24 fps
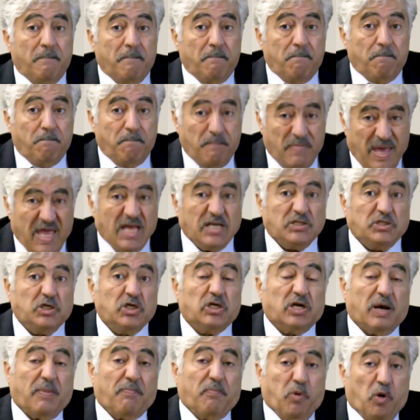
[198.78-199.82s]

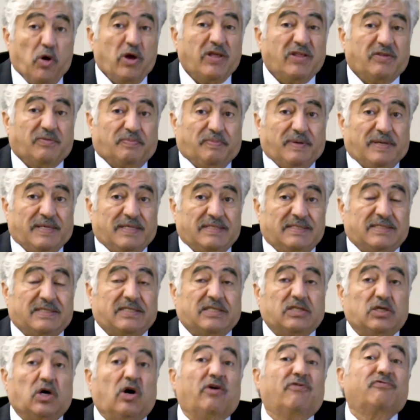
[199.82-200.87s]
major
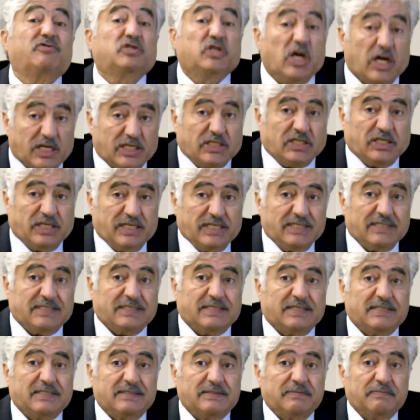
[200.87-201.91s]
appointments of
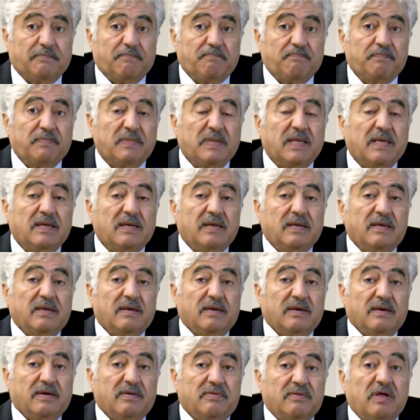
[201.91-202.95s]
judges,
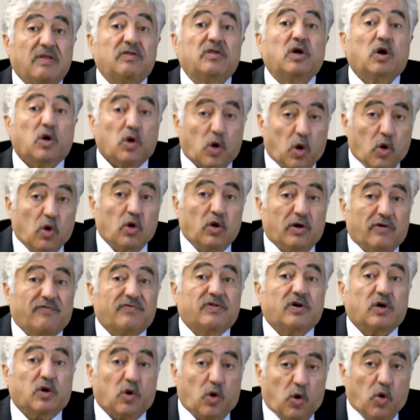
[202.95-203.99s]
that the role
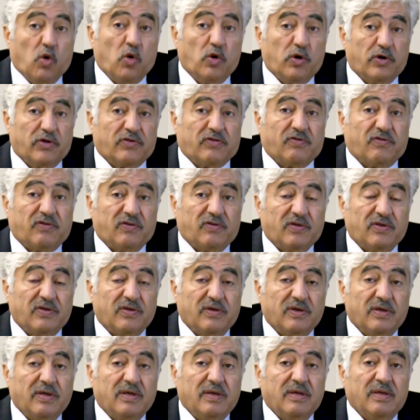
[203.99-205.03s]
of the court
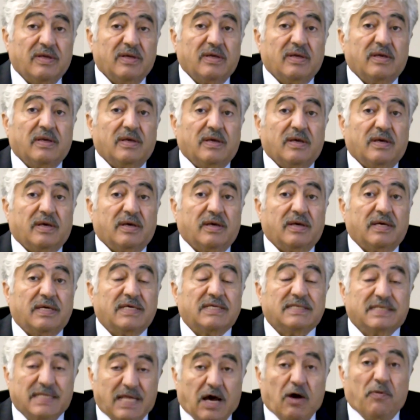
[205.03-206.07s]

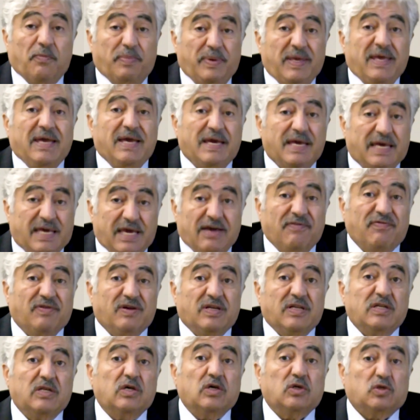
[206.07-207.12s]
is now being
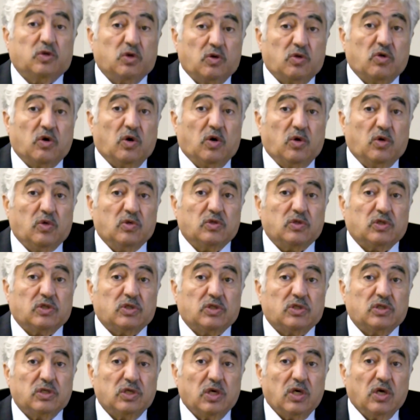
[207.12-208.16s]
given to
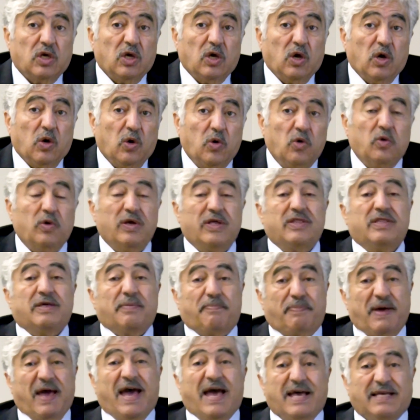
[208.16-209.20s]
those who in the
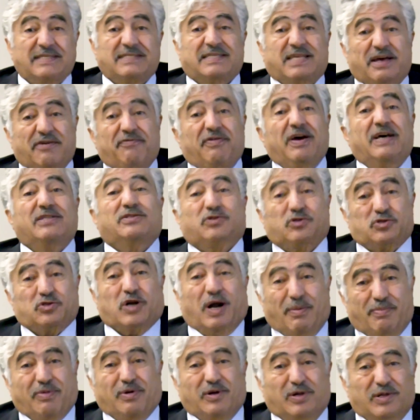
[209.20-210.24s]
past have had
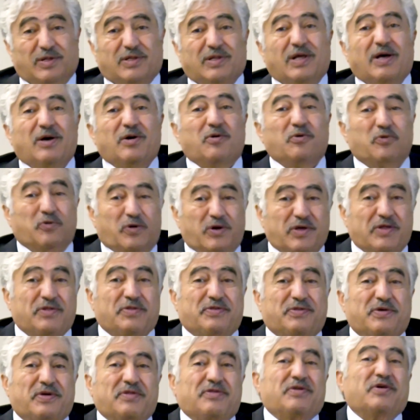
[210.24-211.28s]
trouble
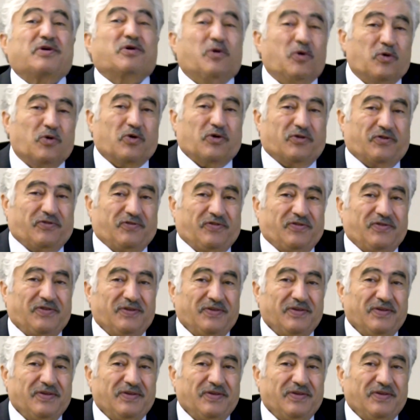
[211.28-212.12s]
with the court.